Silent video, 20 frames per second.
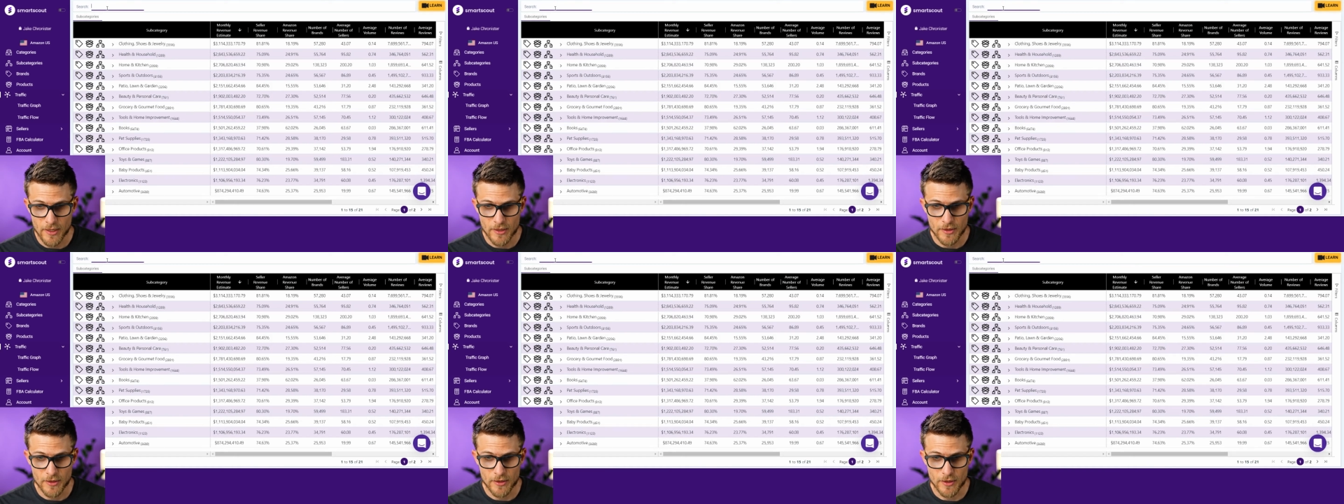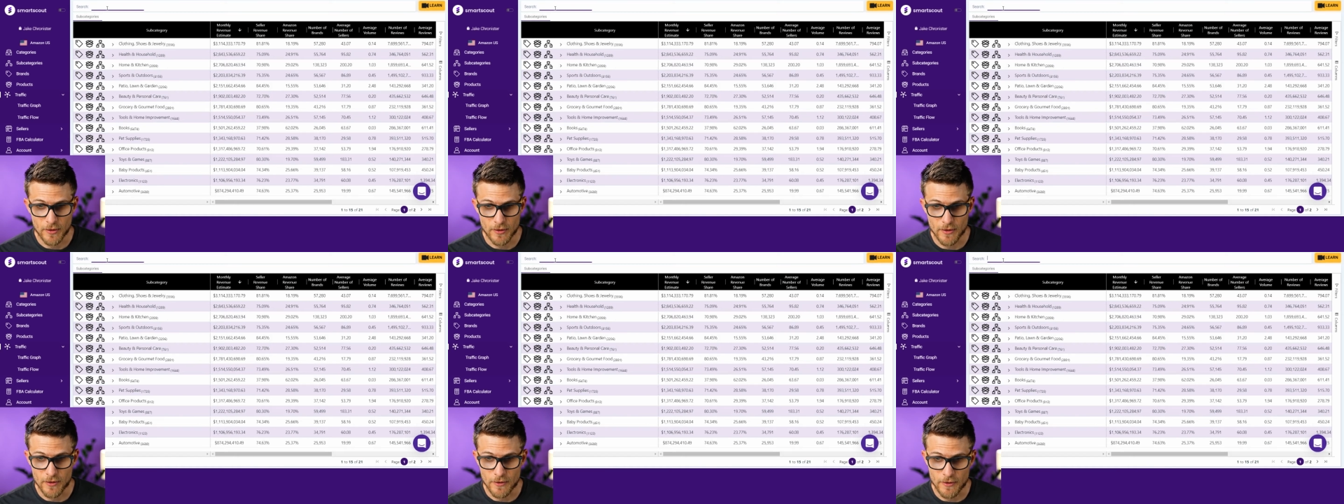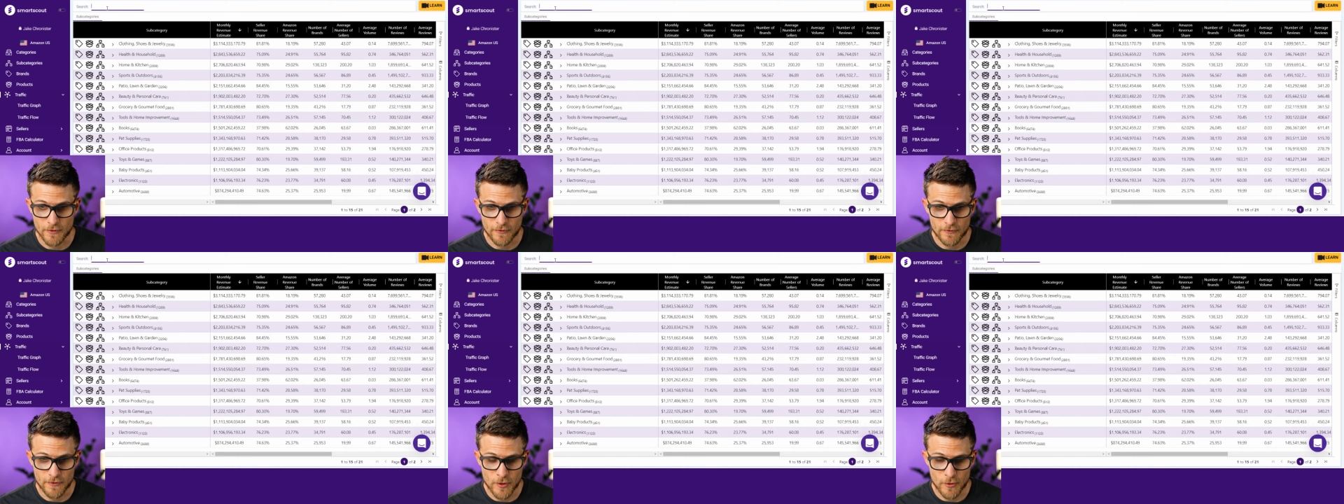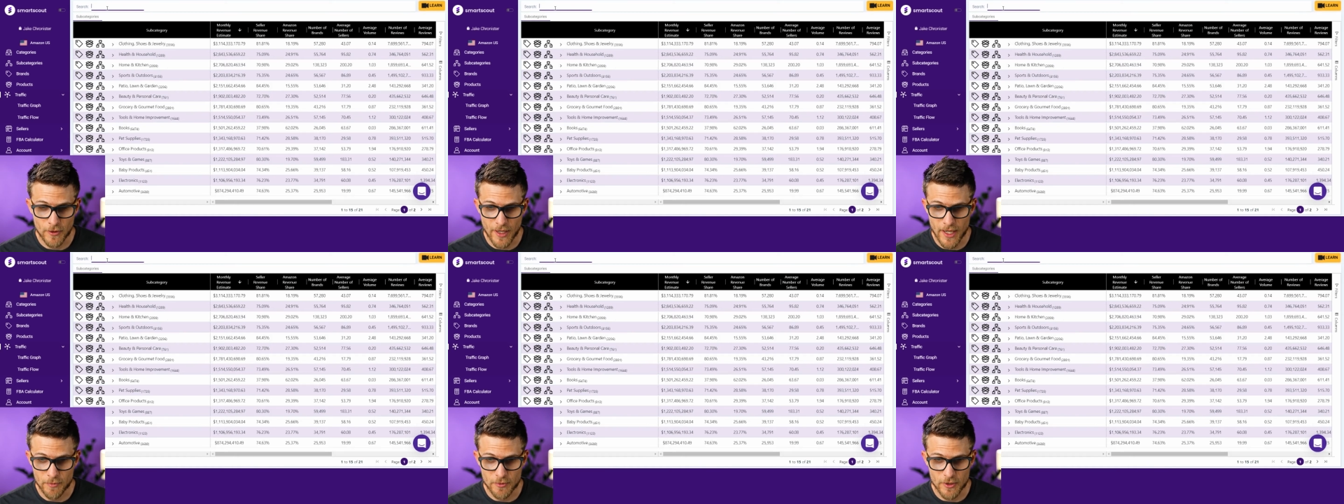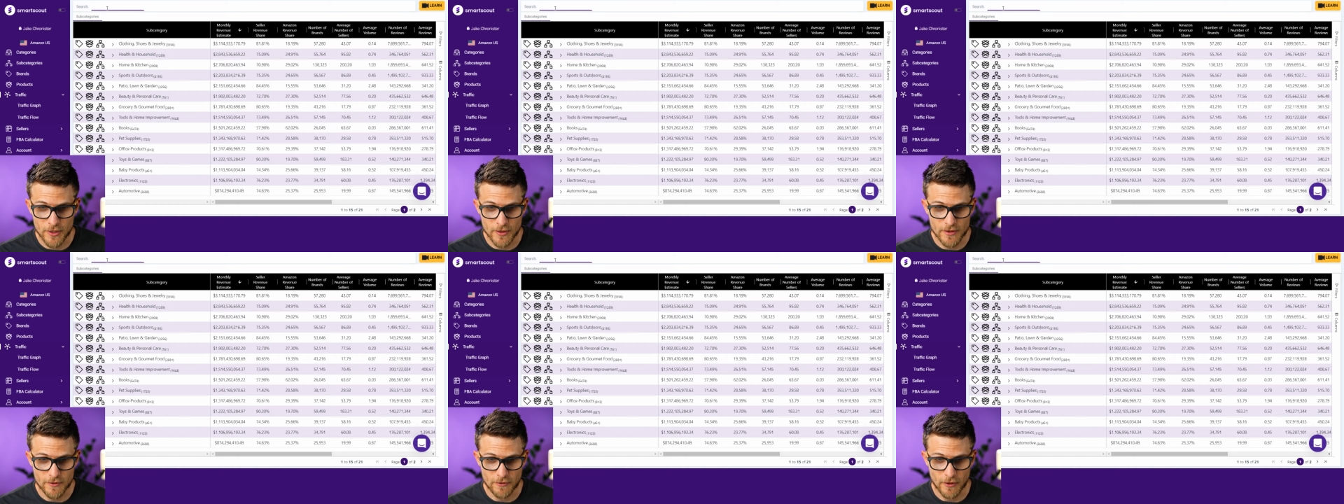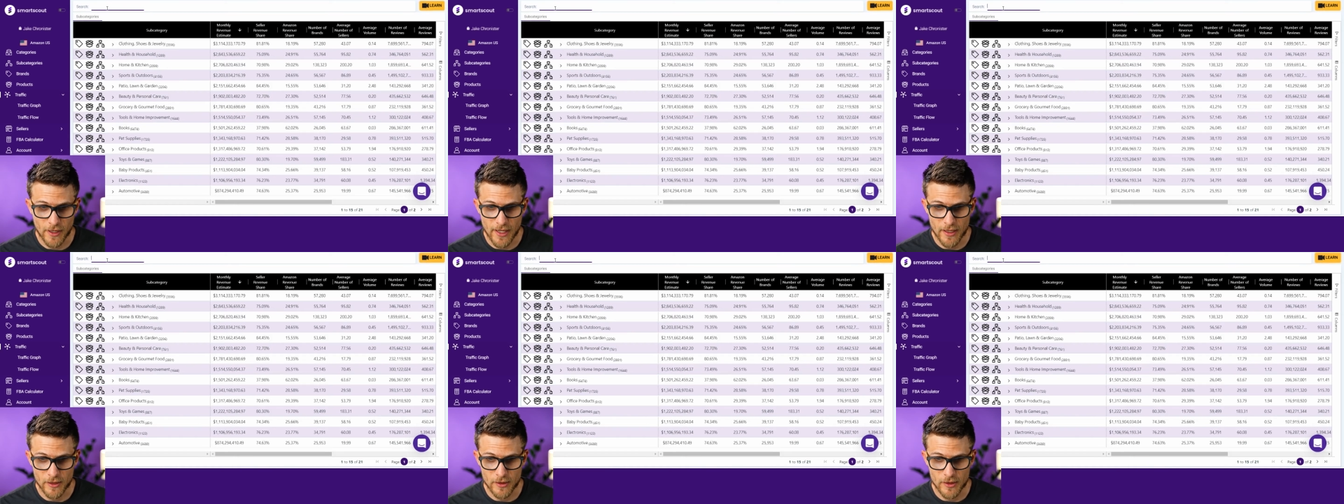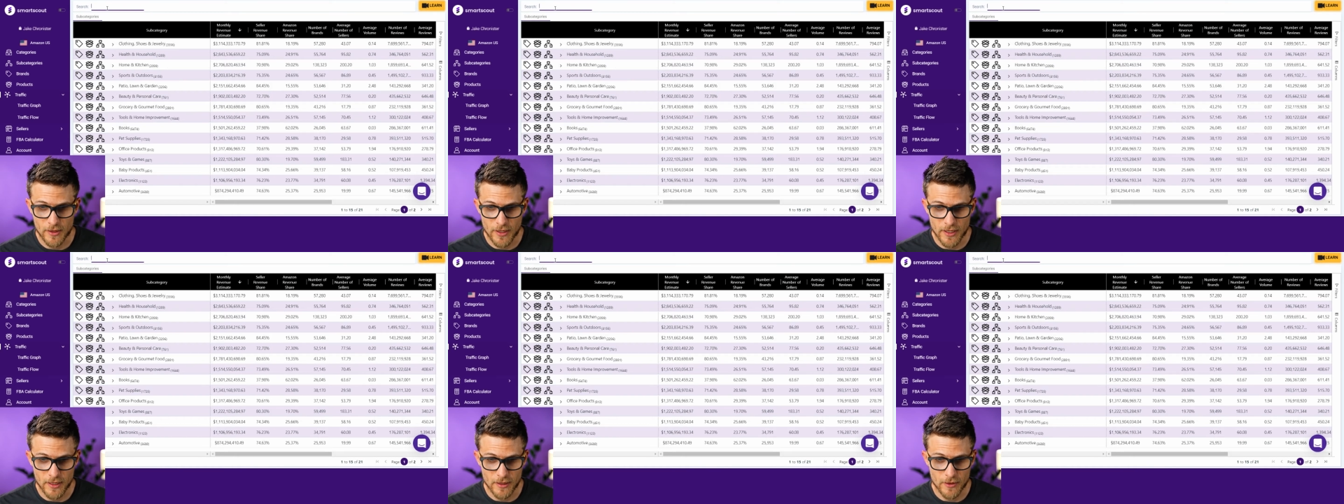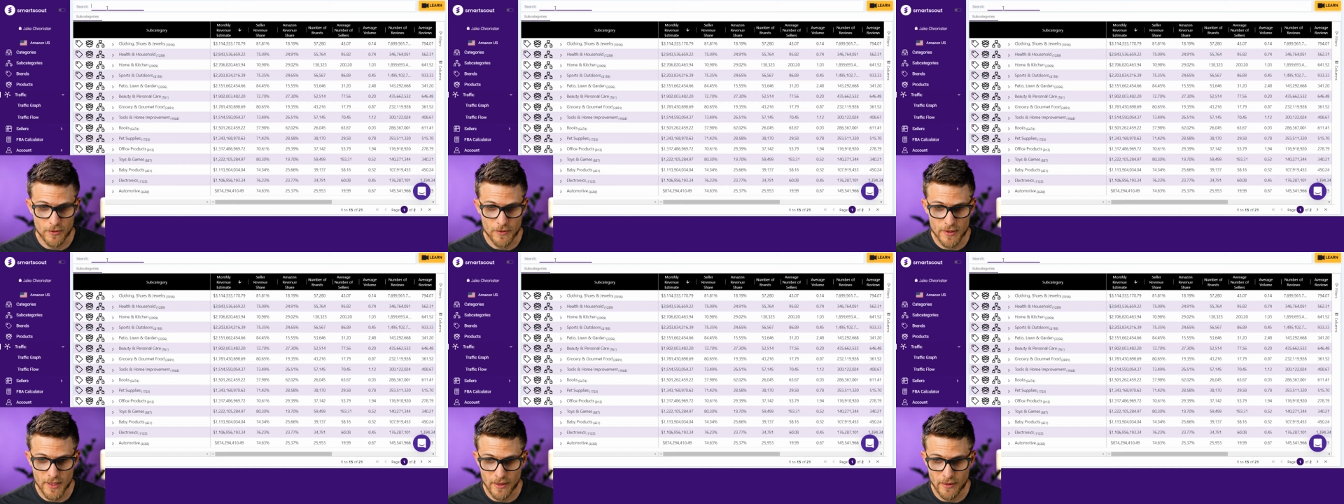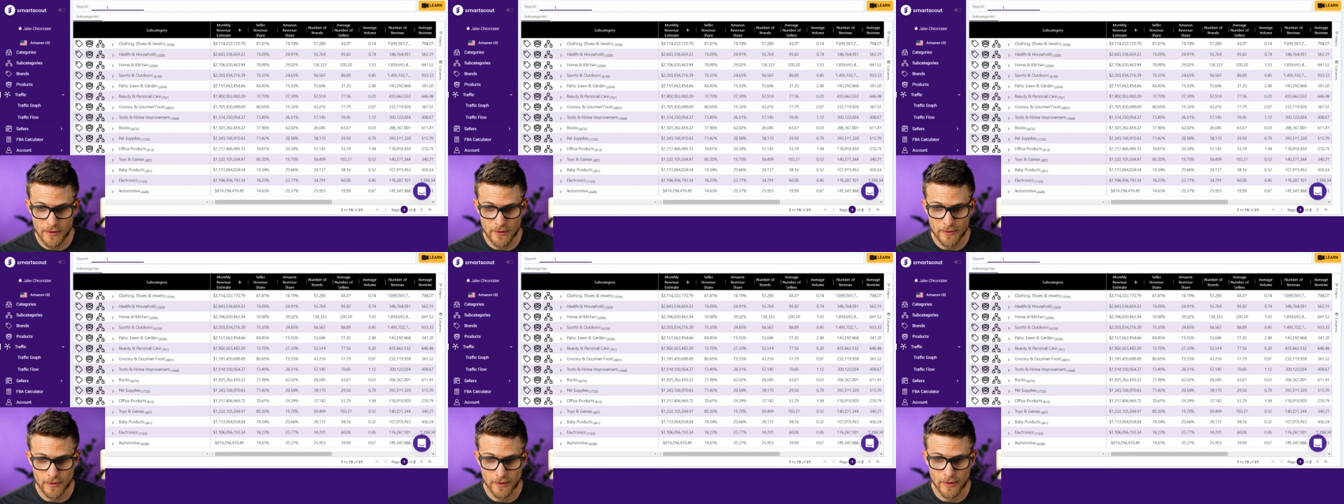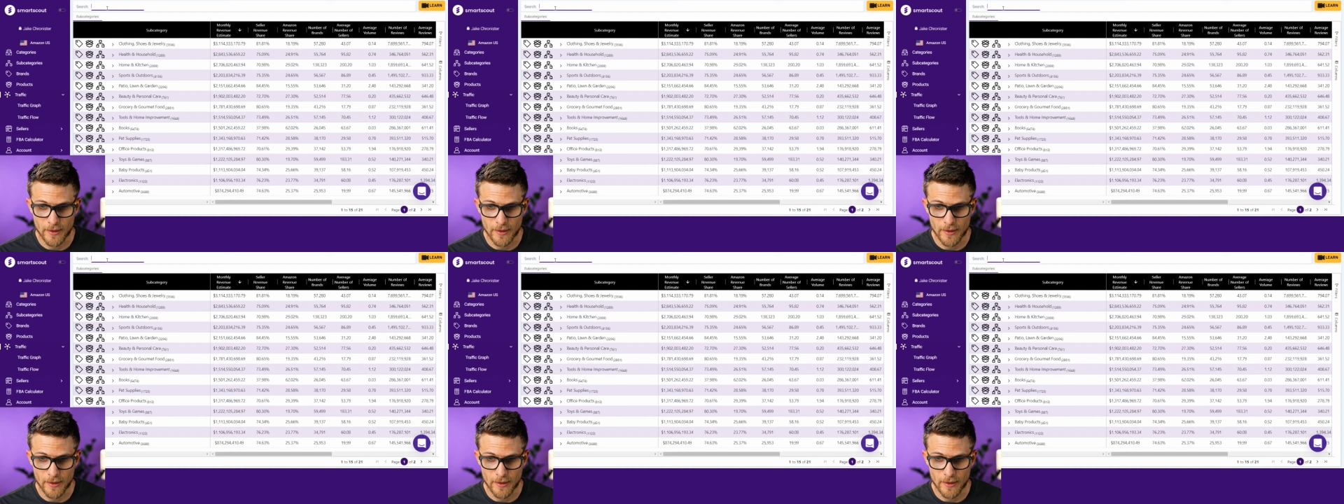So there's a few options for how you can use it.